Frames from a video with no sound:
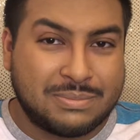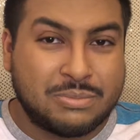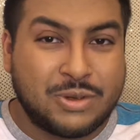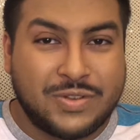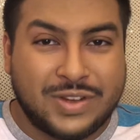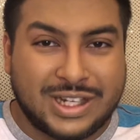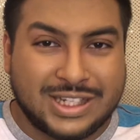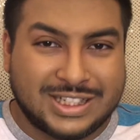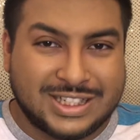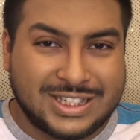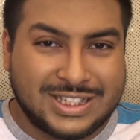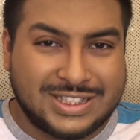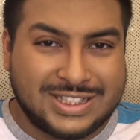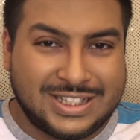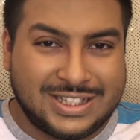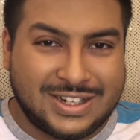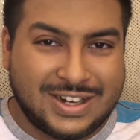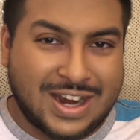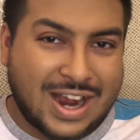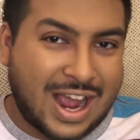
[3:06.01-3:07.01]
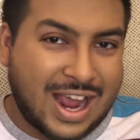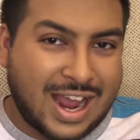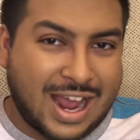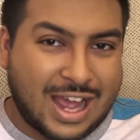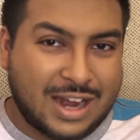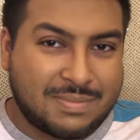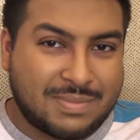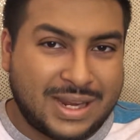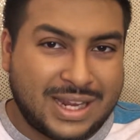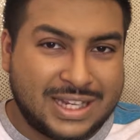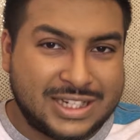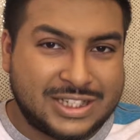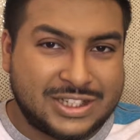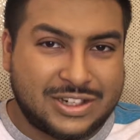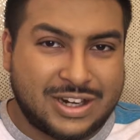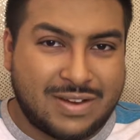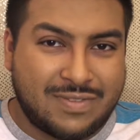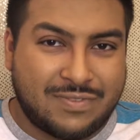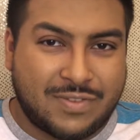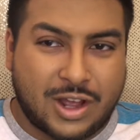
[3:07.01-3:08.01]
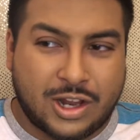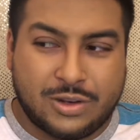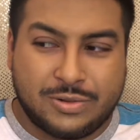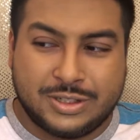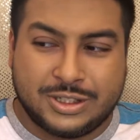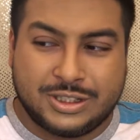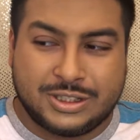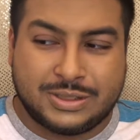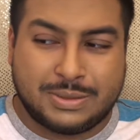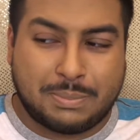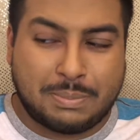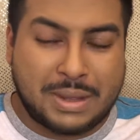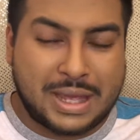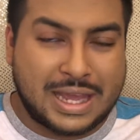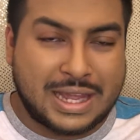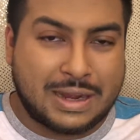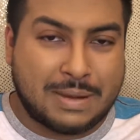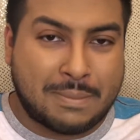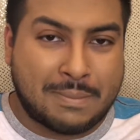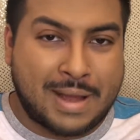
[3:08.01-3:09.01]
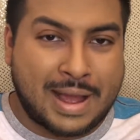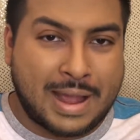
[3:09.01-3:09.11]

Moving on to concealer, I had my Instagram followers pick